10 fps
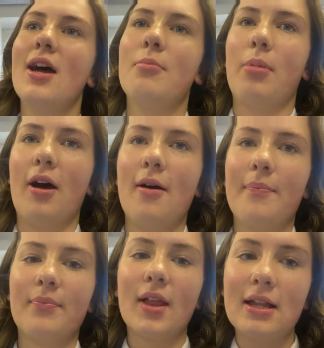But
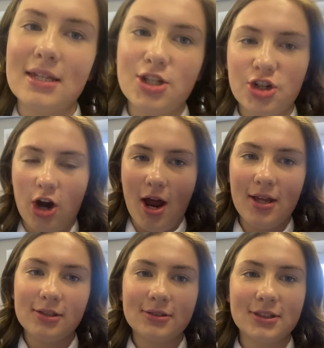I did try,
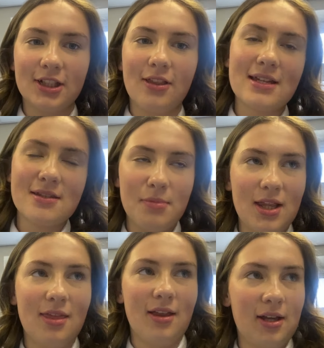so that's the main
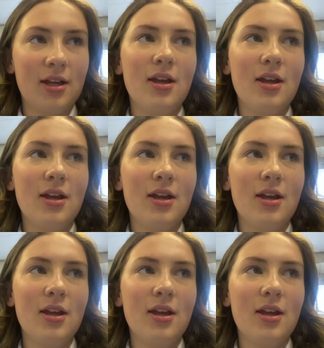thing.